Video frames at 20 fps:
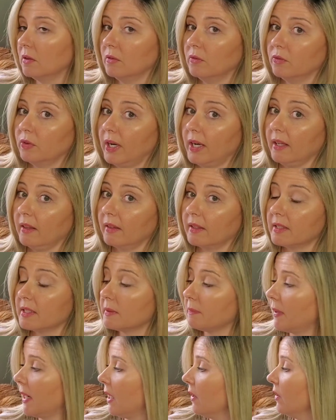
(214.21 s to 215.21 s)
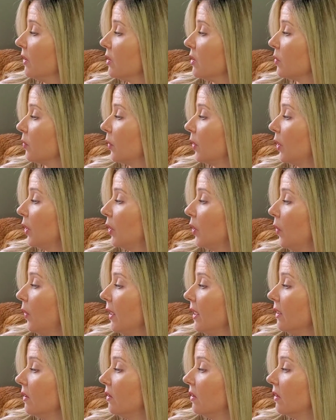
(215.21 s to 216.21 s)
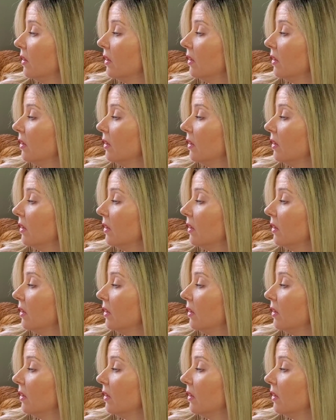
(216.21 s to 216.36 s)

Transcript: Franklin's parents were annoyed.